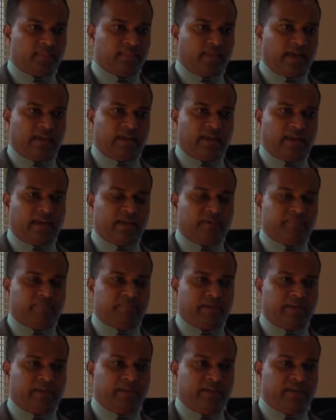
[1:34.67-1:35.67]
They
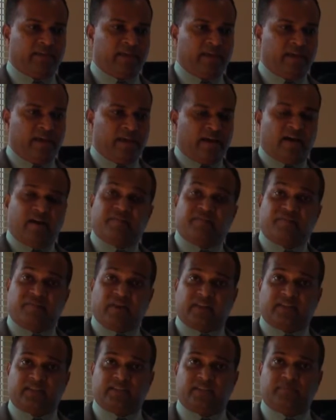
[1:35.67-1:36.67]
can be
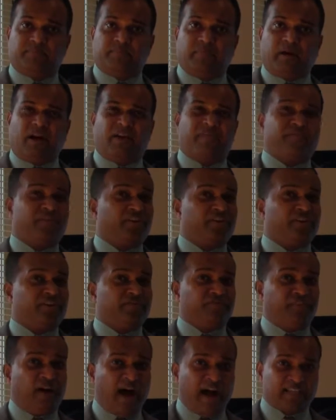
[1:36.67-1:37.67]
affected by very
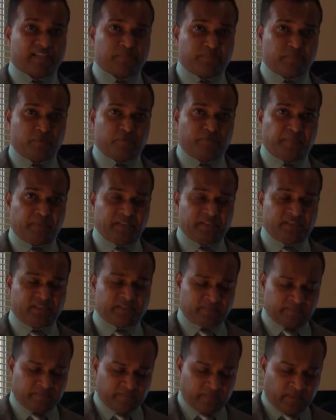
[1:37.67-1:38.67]
fast
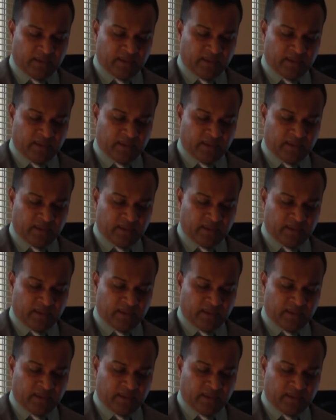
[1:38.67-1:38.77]
movements.